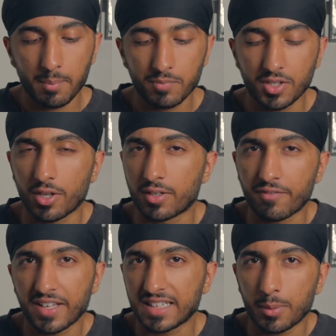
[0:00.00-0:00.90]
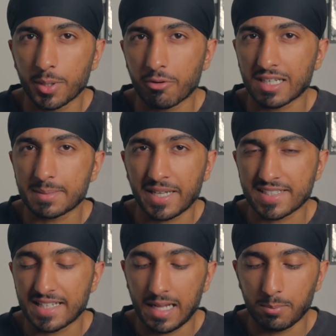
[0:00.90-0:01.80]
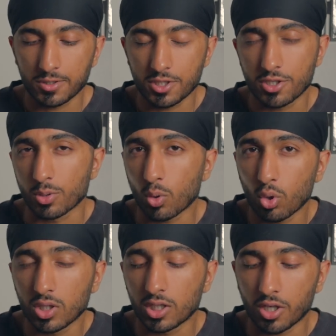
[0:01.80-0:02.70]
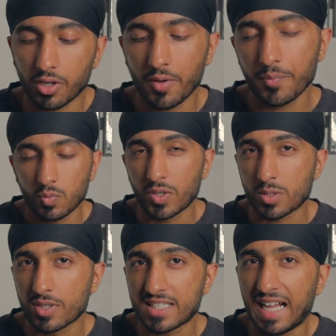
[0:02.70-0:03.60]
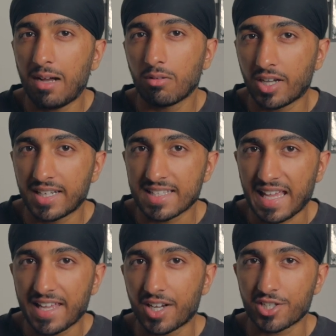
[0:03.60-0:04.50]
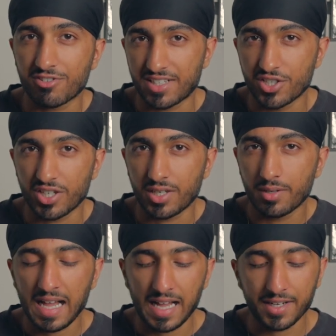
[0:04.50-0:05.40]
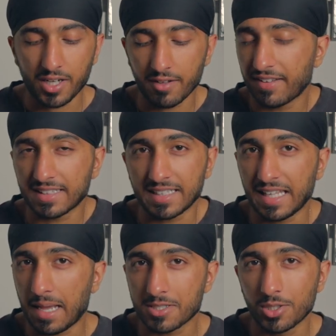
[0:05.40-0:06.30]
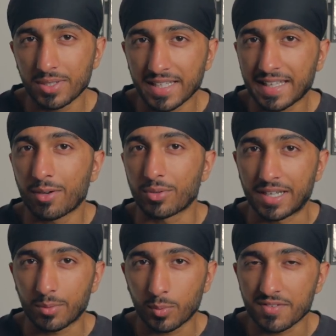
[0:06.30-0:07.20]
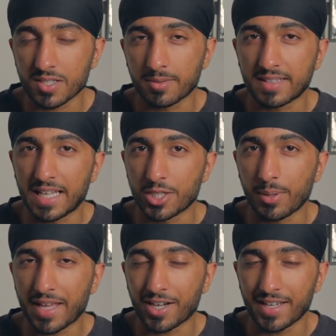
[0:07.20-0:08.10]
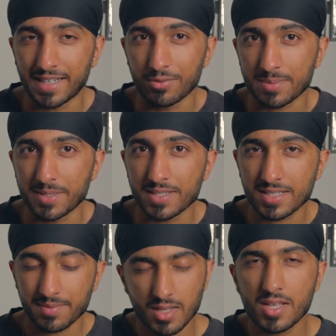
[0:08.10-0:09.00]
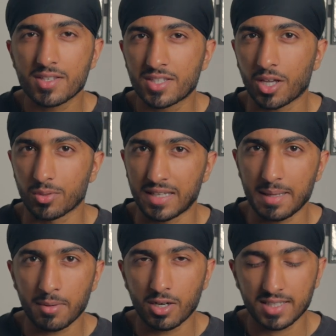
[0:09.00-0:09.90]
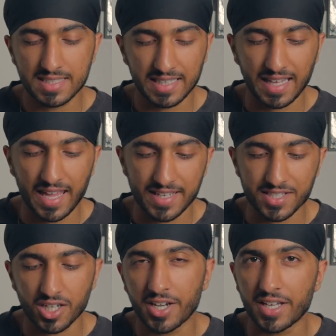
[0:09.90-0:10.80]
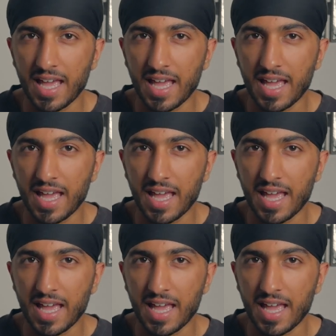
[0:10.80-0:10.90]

The thing that we were expecting Apple to do all along, which was to outline its AI strategy. And I think that they absolutely killed it with some of their new AI announcements. So they're marketing their entire